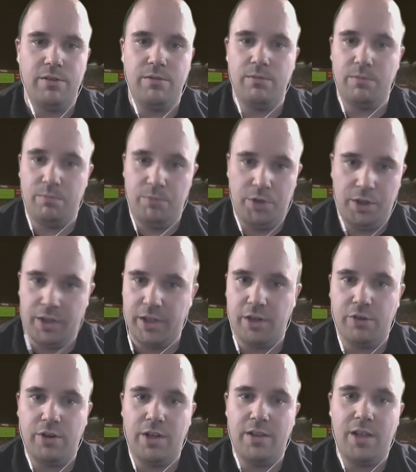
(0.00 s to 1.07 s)
are, Look like
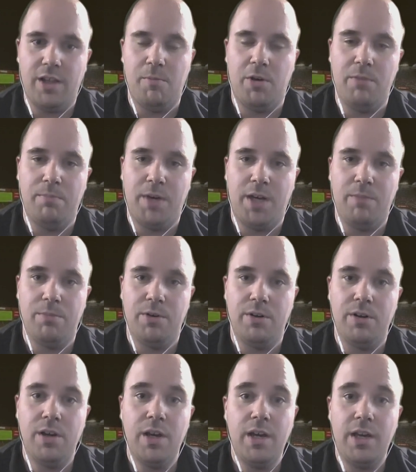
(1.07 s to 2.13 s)
a great team on
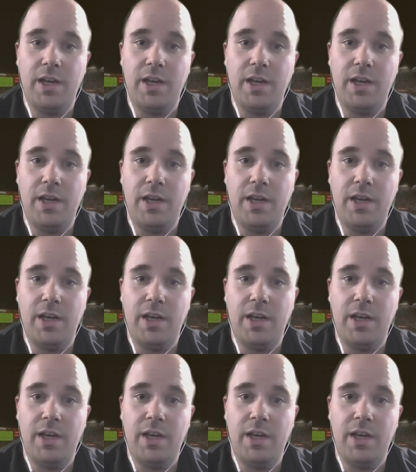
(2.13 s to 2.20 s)
paper.